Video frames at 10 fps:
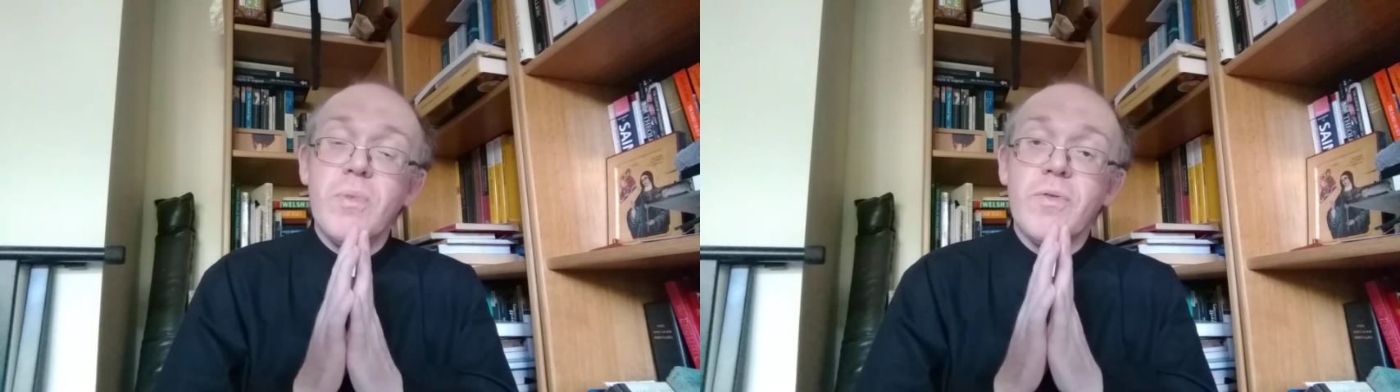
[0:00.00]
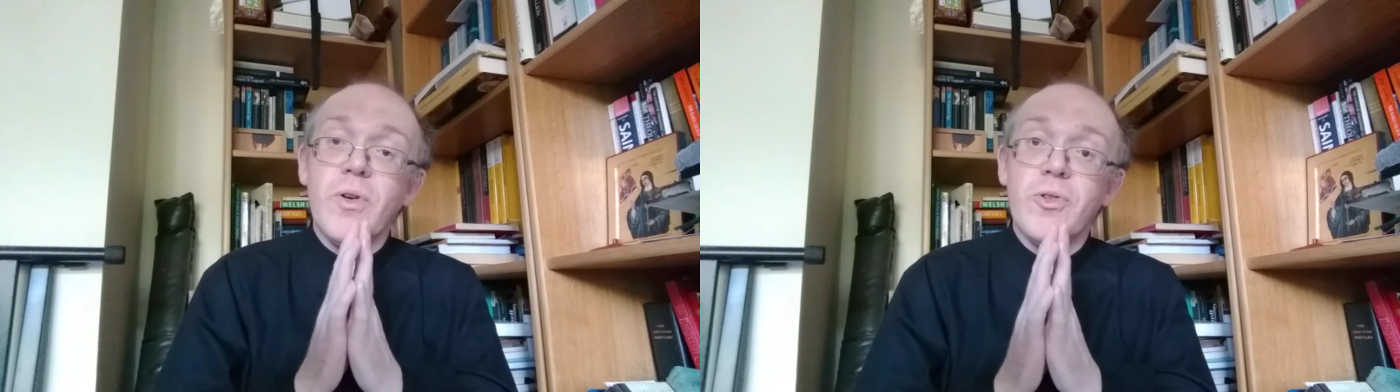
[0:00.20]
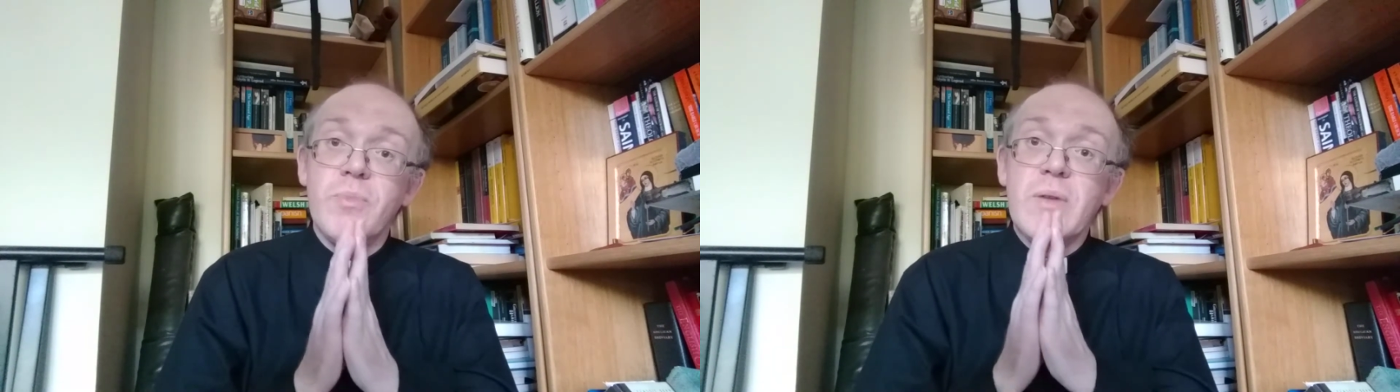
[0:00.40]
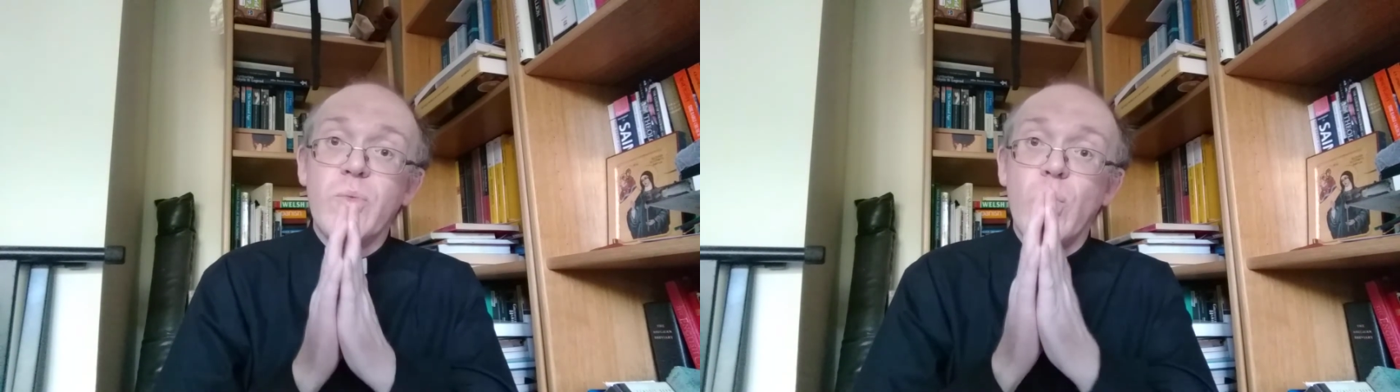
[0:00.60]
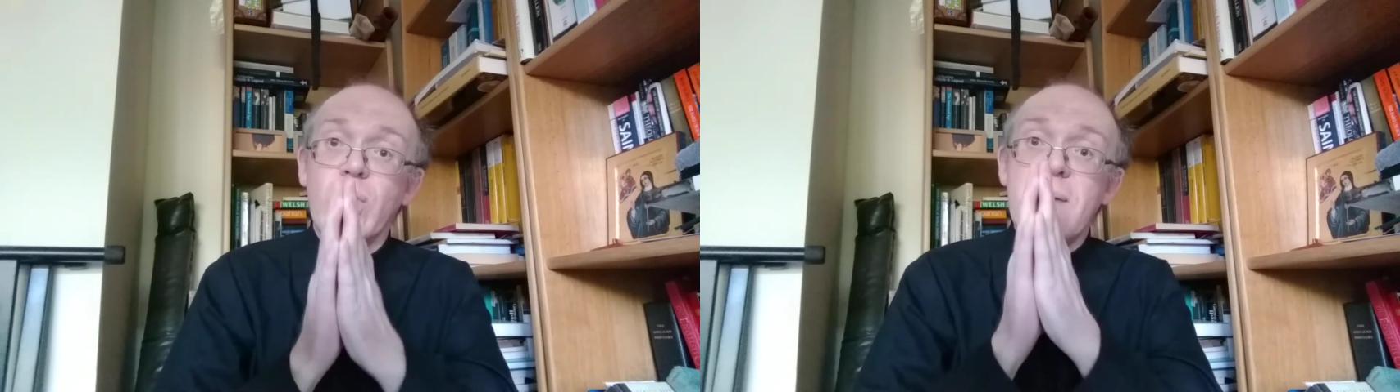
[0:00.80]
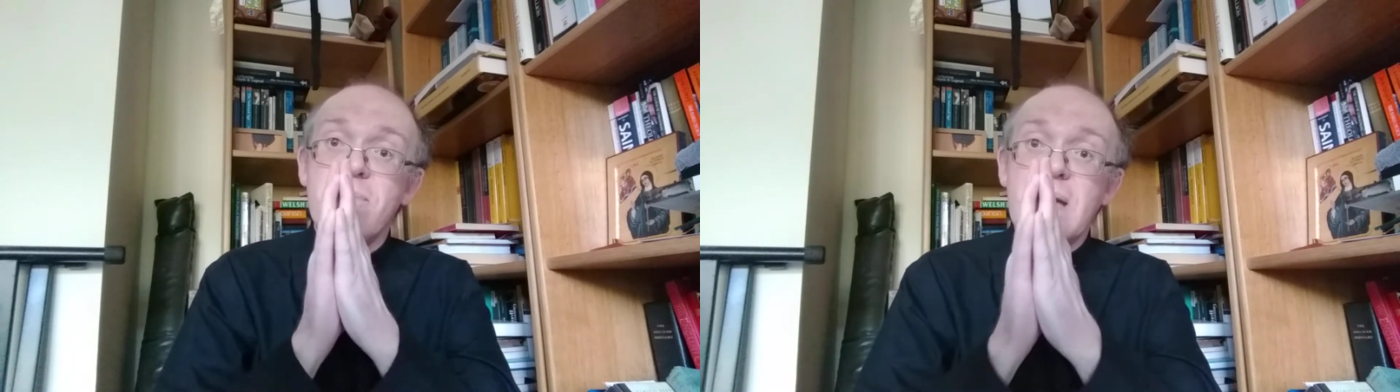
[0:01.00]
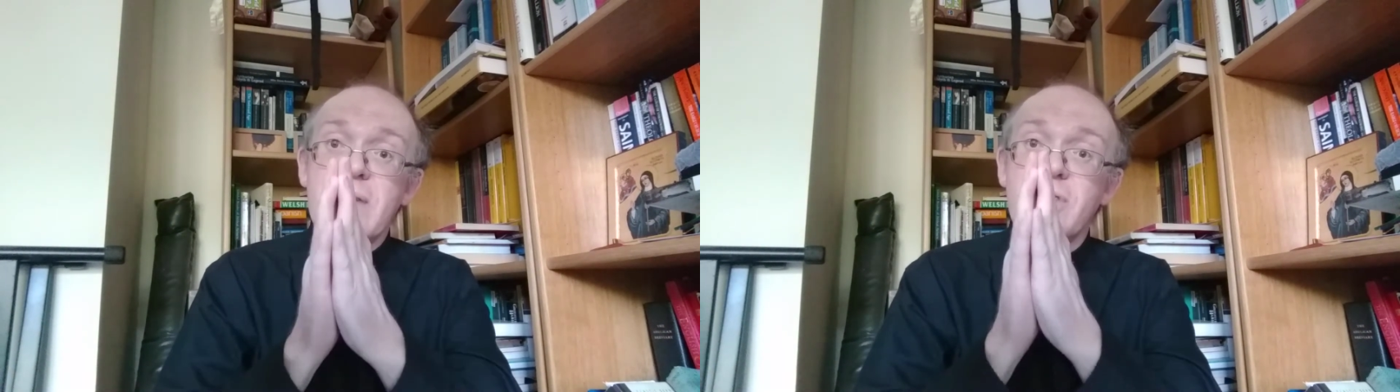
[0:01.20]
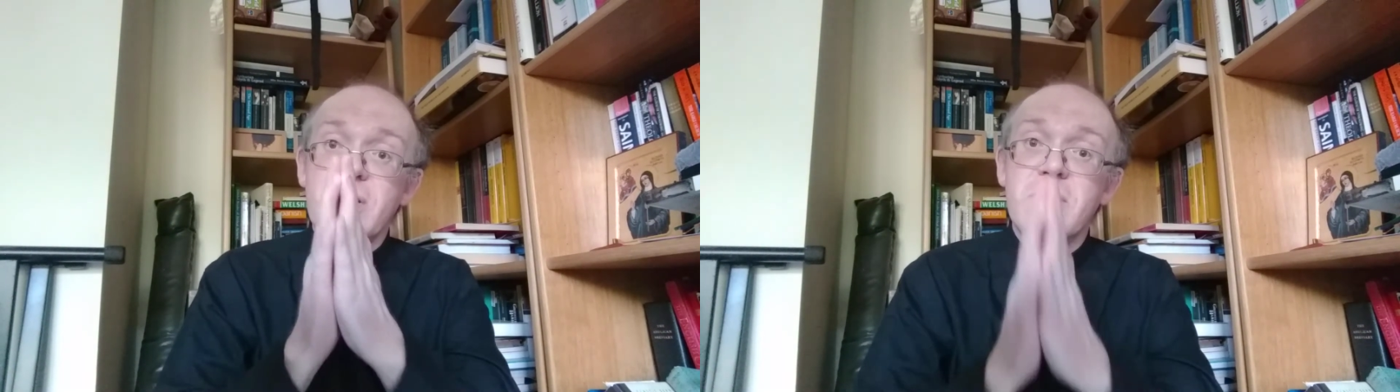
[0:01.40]
We've got to walk that
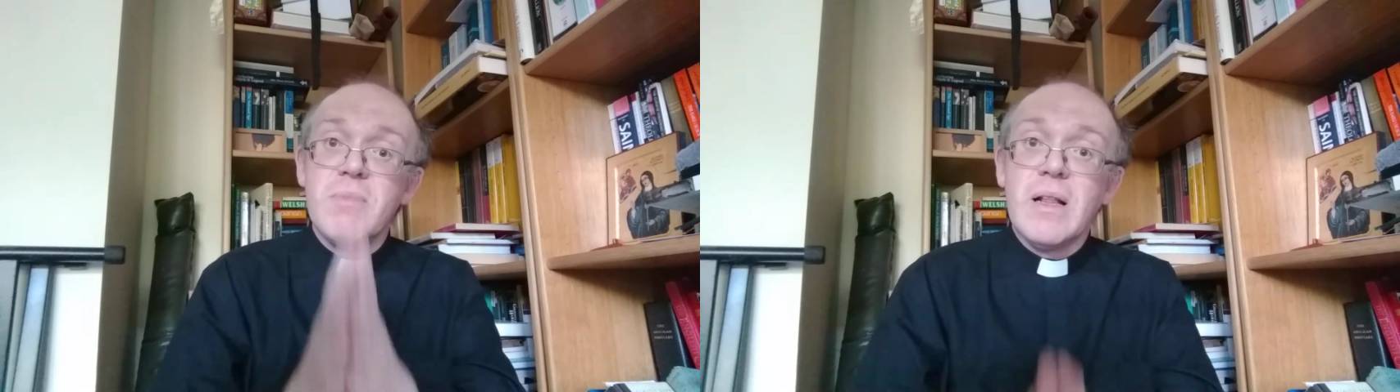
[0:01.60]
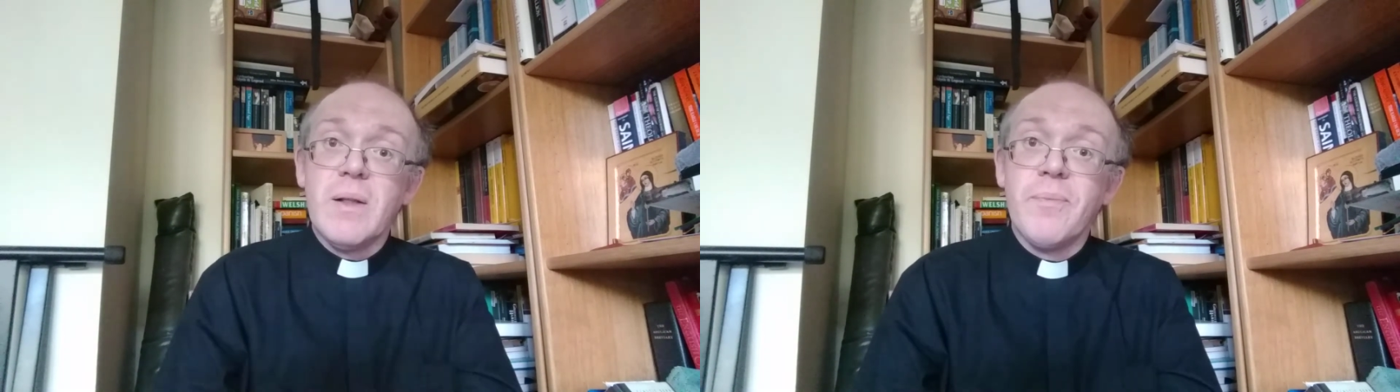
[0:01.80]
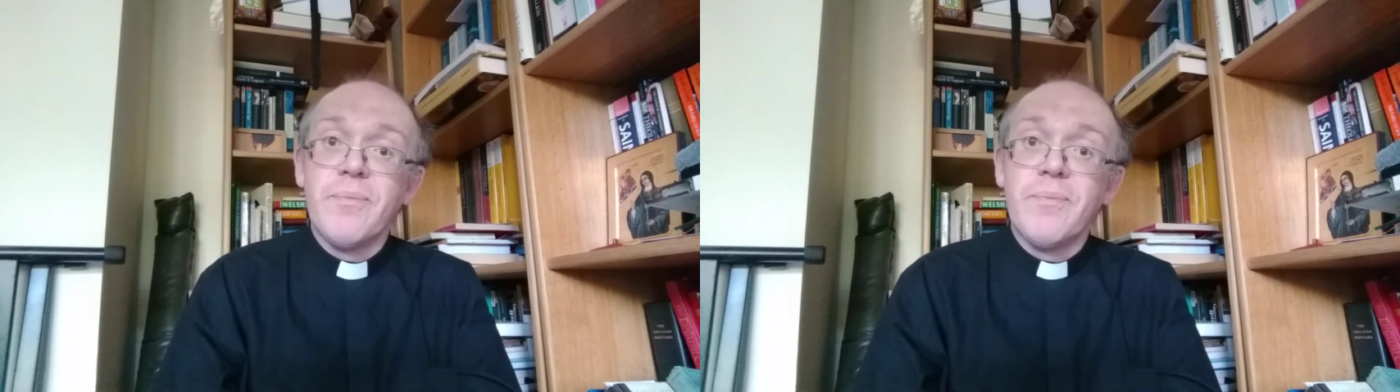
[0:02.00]
mean right in the middle.